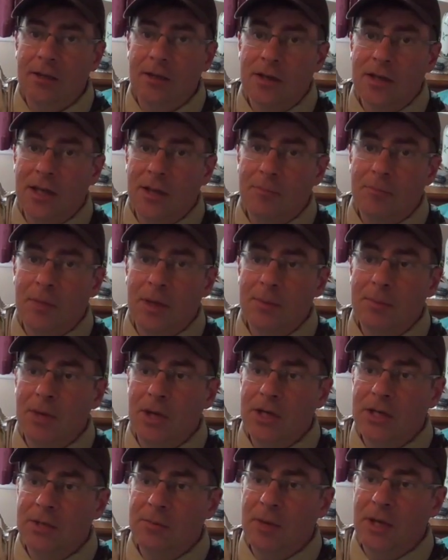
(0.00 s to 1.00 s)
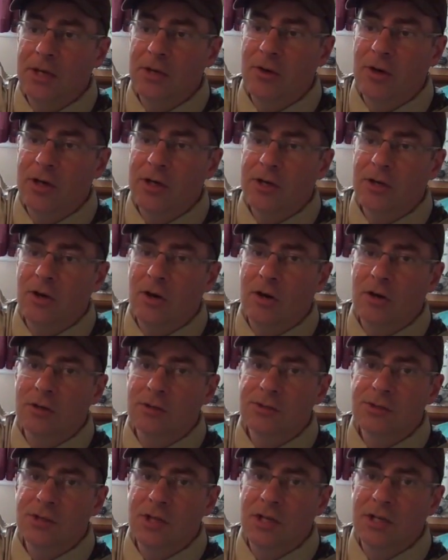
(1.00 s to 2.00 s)
Kept my money, my credit
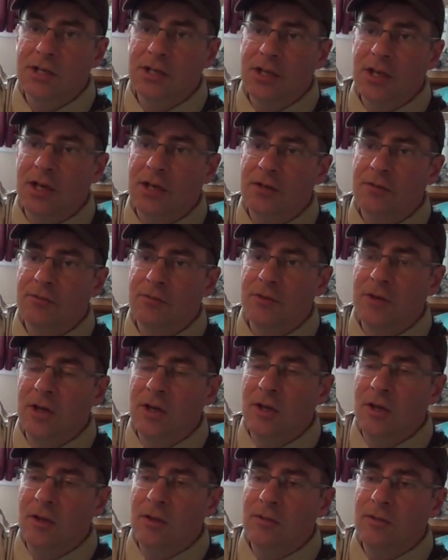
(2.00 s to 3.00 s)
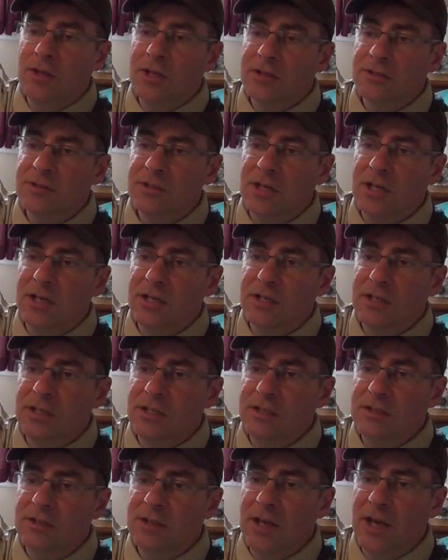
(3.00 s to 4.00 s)
cards, any kind of things that I
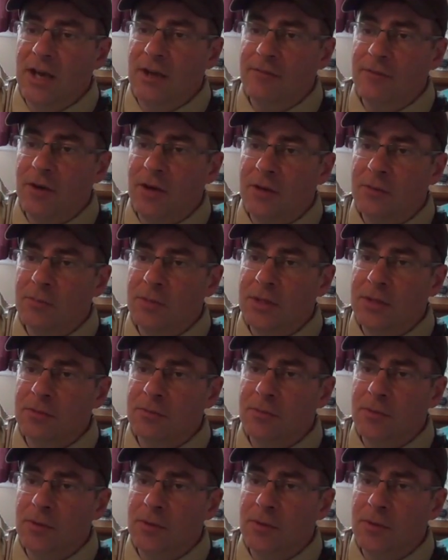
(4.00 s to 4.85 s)
needed to have on me.